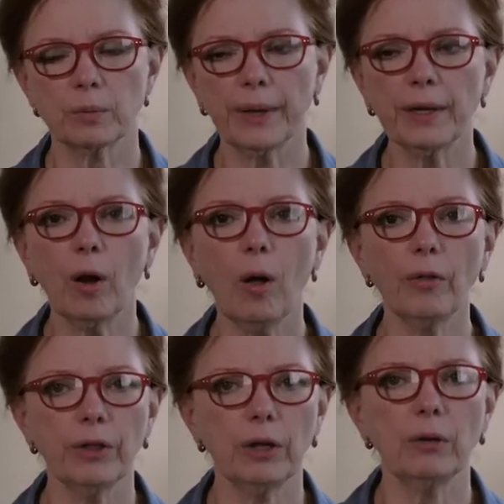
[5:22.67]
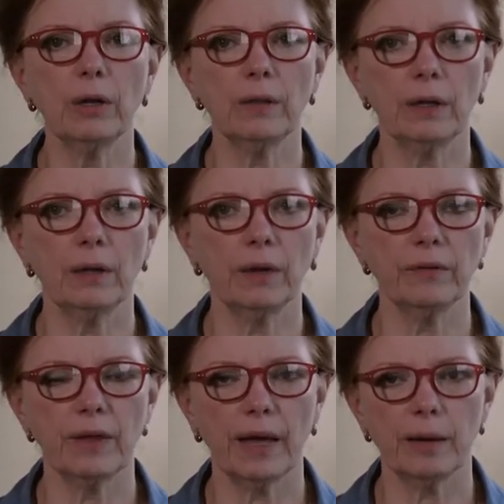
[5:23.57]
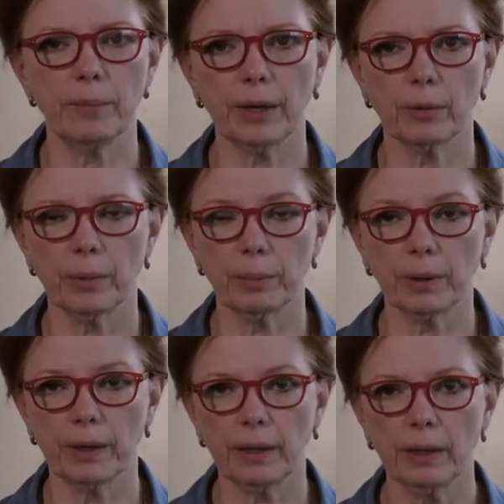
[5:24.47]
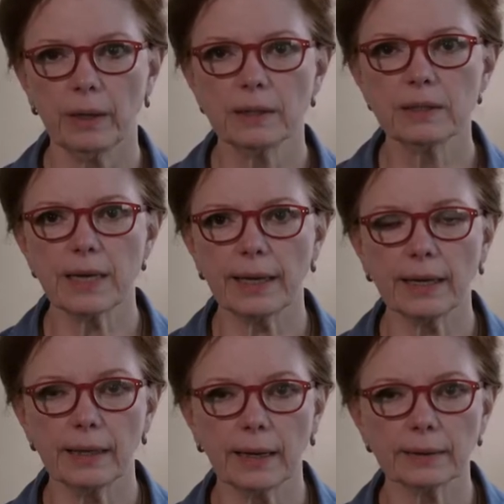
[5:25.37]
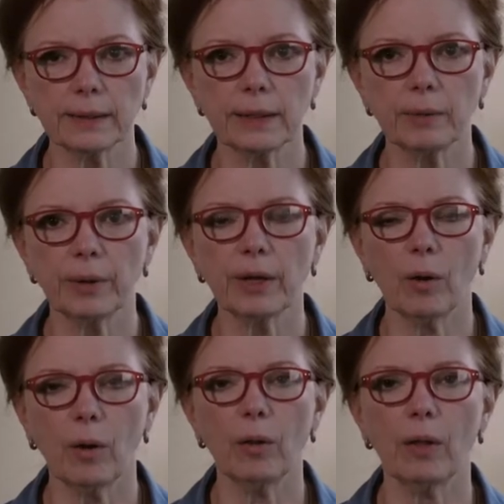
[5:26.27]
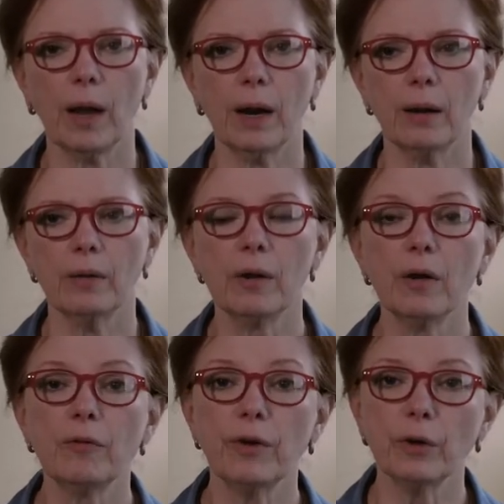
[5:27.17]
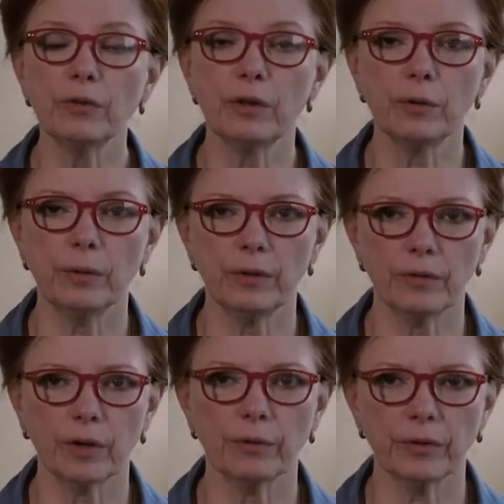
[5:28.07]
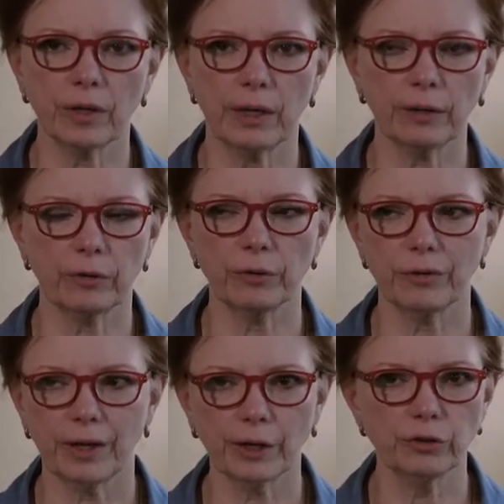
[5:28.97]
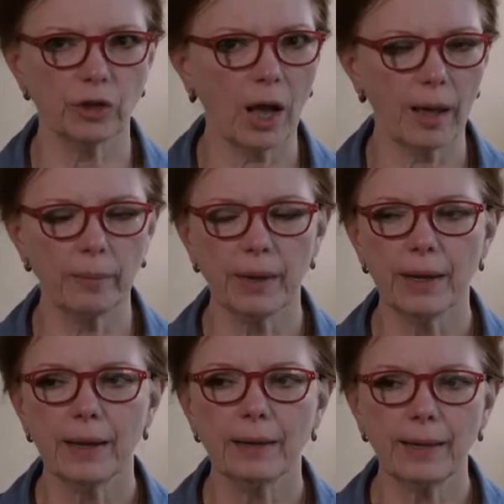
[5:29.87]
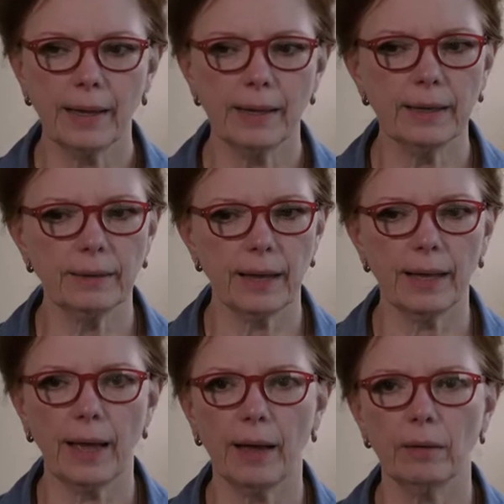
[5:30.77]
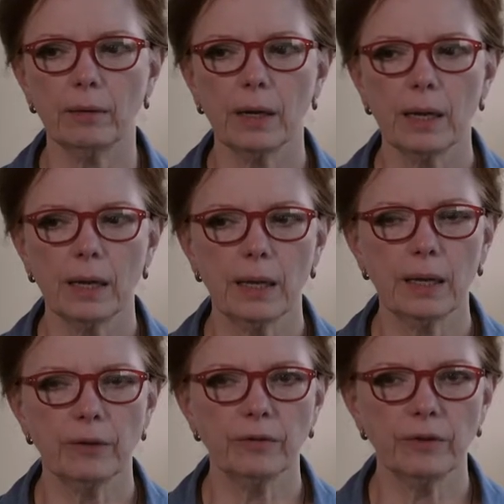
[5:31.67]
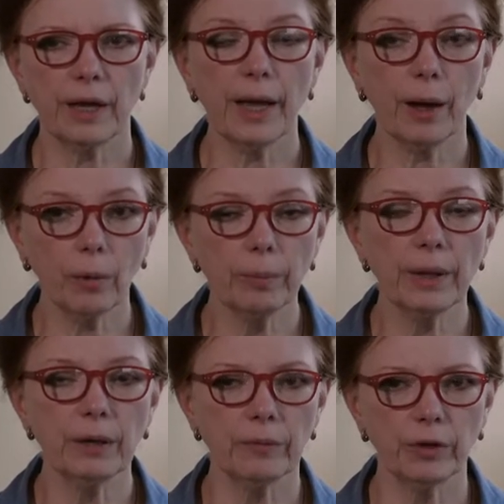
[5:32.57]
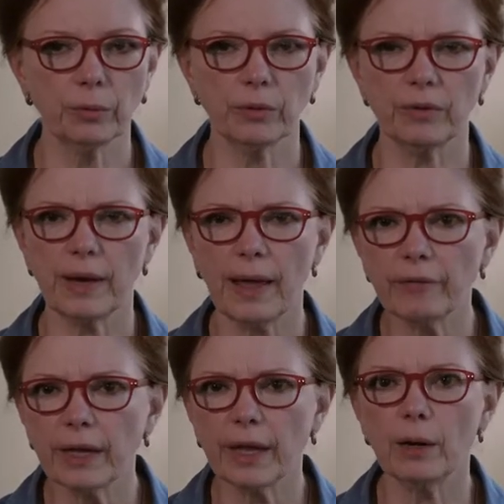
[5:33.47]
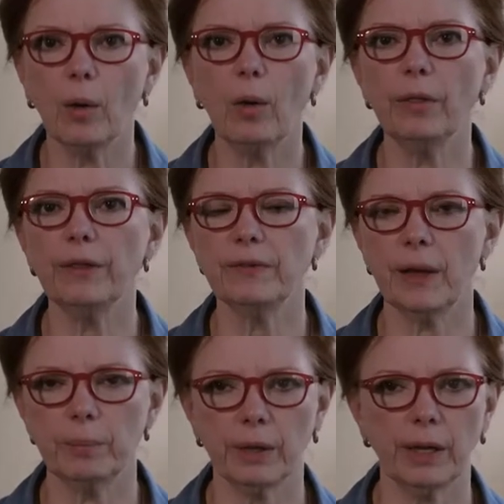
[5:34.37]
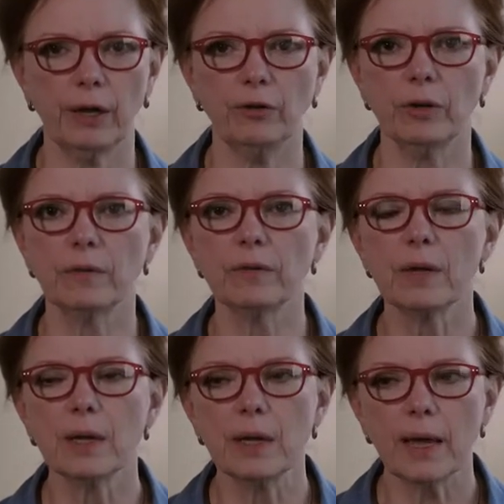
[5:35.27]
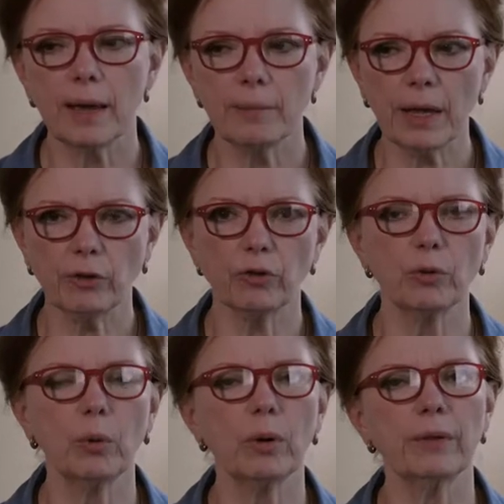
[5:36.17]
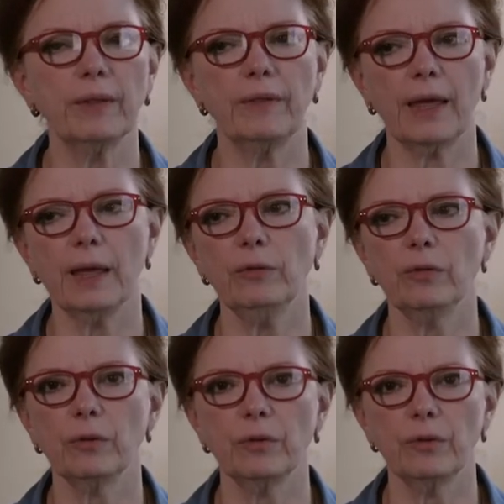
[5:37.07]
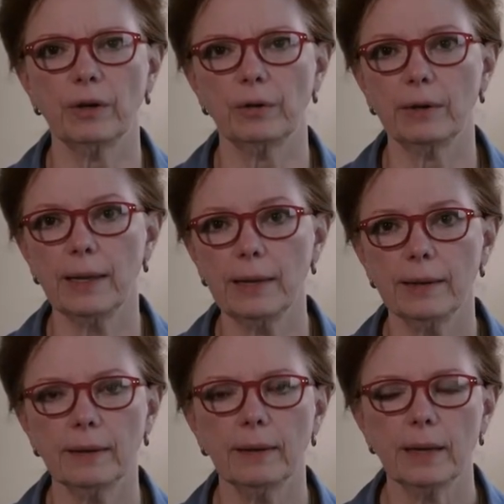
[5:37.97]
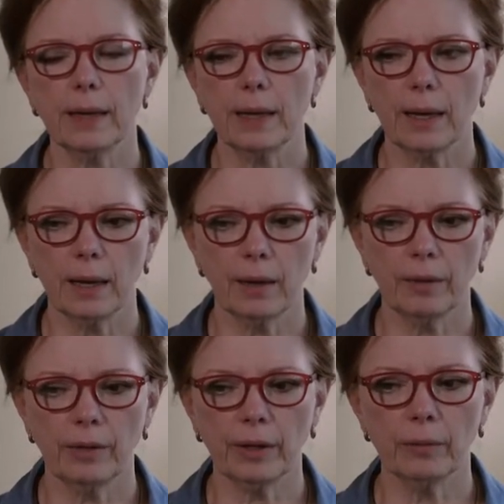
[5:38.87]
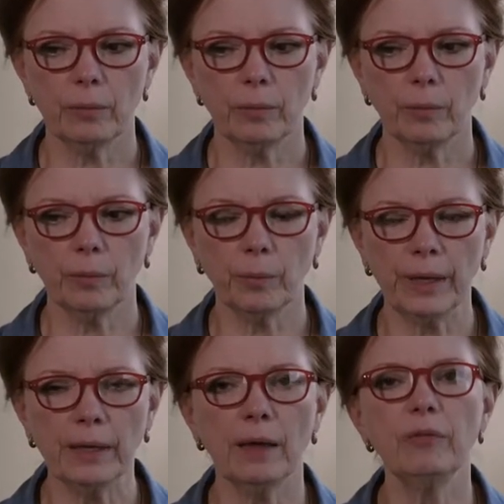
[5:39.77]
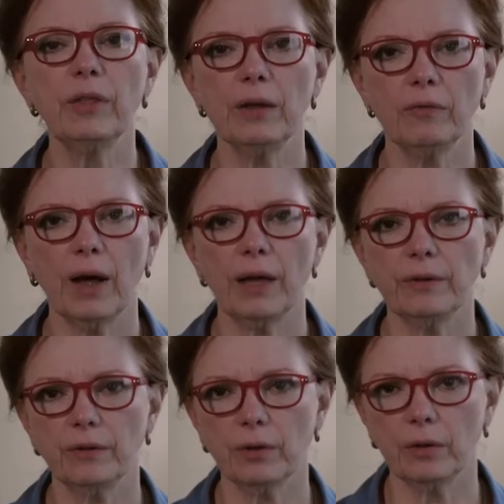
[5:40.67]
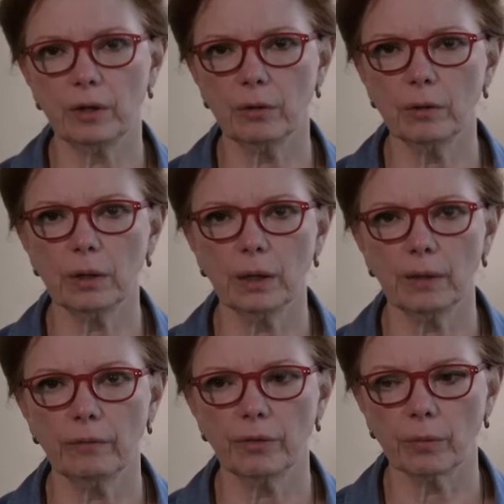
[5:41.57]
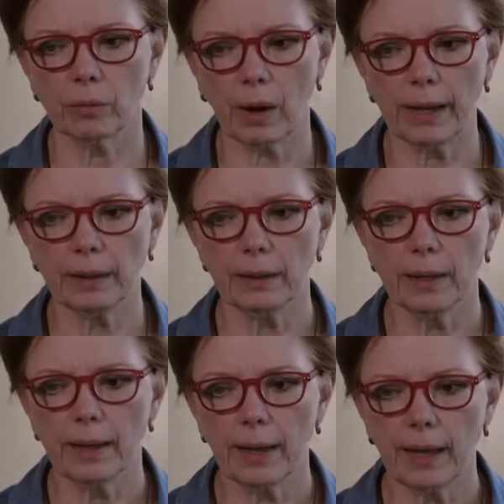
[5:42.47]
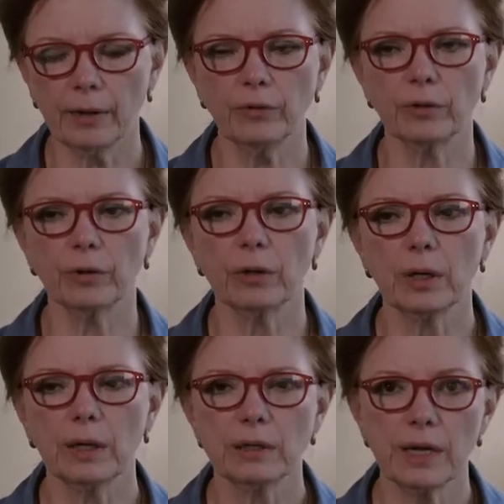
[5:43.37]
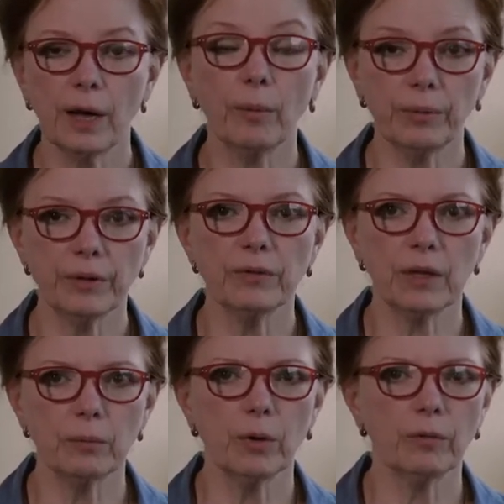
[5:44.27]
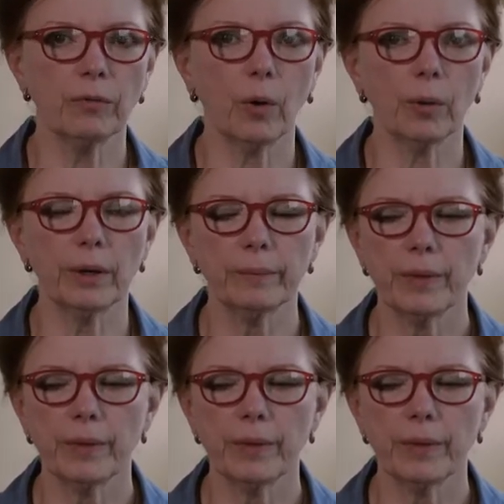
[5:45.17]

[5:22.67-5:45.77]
We call the unit that does that at Baker Ripley Stay Connected, and we call our folks that do it Service Connectors. Their job, day in and day out, is to help individuals navigate all these applications and make sure that the answers that are needed, that we give the advice so that you can give the right answer to help this thing move forward.